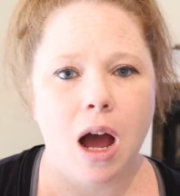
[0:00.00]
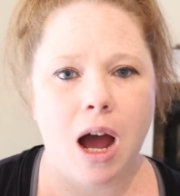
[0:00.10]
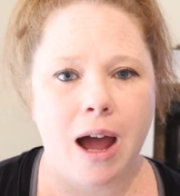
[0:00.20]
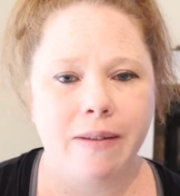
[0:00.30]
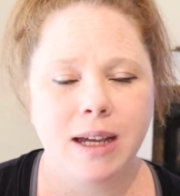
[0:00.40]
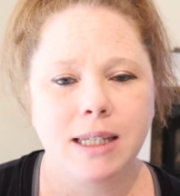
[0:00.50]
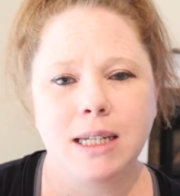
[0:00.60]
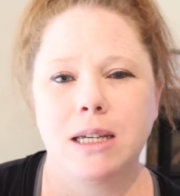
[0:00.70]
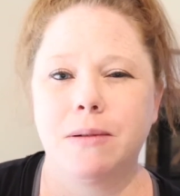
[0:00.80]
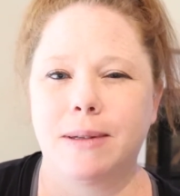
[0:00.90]
I like
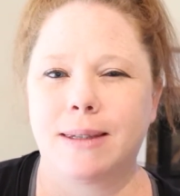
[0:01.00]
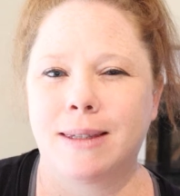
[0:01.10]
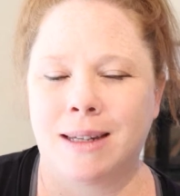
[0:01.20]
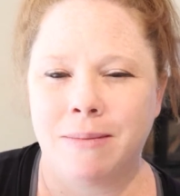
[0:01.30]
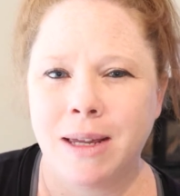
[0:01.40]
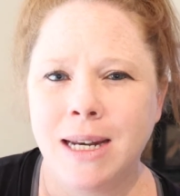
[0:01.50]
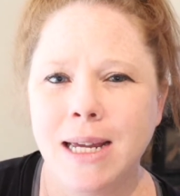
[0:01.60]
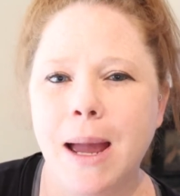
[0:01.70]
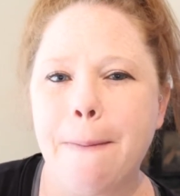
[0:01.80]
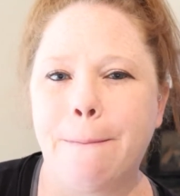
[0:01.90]
to use cinnamon
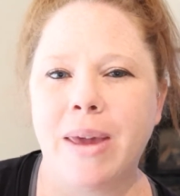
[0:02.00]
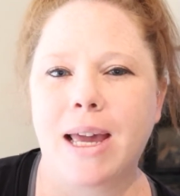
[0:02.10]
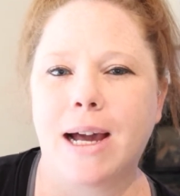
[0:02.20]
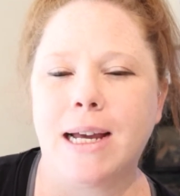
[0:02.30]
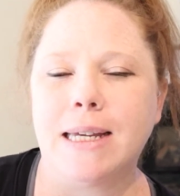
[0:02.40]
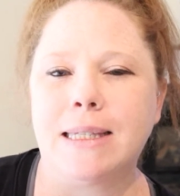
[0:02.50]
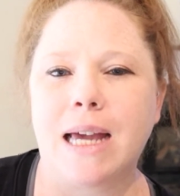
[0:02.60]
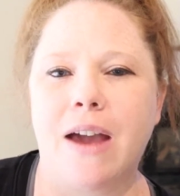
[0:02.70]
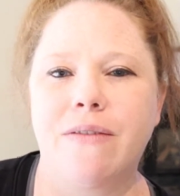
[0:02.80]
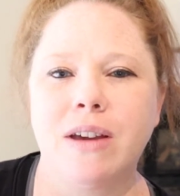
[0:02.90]
because
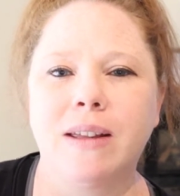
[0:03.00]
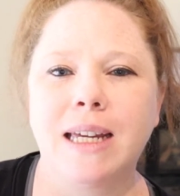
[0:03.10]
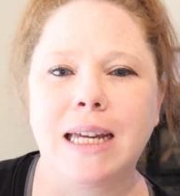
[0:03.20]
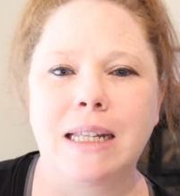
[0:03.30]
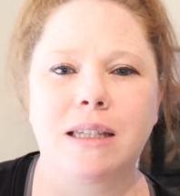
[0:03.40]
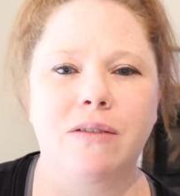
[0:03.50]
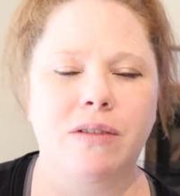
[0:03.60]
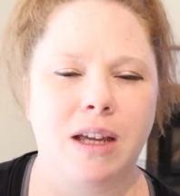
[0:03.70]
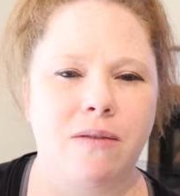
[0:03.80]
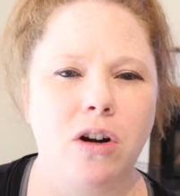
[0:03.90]
I feel like it's a
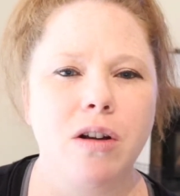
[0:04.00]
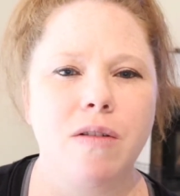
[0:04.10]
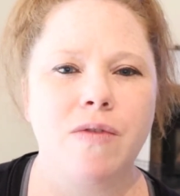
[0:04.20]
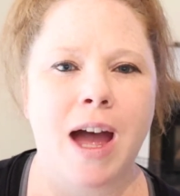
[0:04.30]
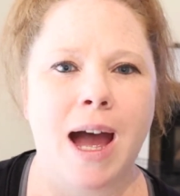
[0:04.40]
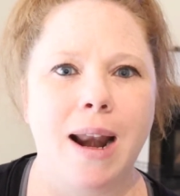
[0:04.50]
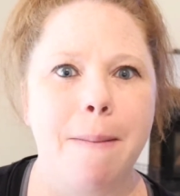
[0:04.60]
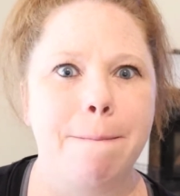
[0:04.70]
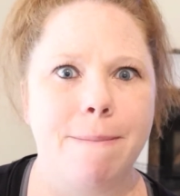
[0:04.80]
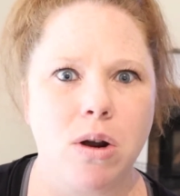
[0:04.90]
flavor that
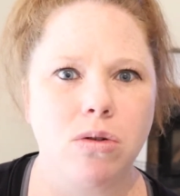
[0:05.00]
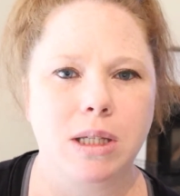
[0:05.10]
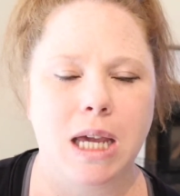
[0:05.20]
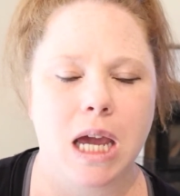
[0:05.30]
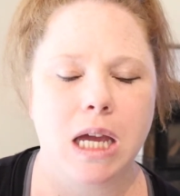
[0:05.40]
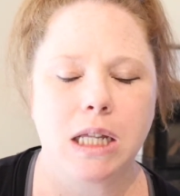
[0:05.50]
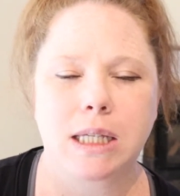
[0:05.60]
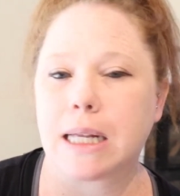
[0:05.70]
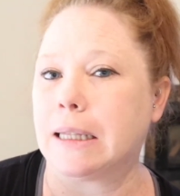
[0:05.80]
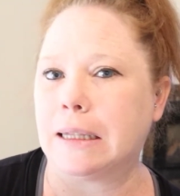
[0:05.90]
most
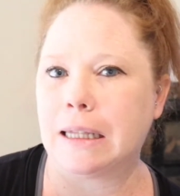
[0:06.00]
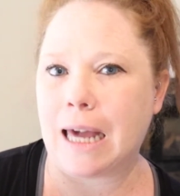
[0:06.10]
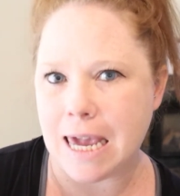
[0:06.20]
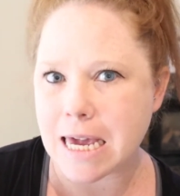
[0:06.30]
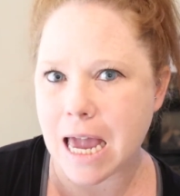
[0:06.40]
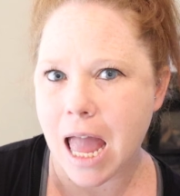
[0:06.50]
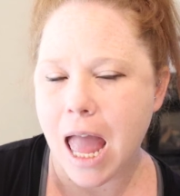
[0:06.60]
kids like,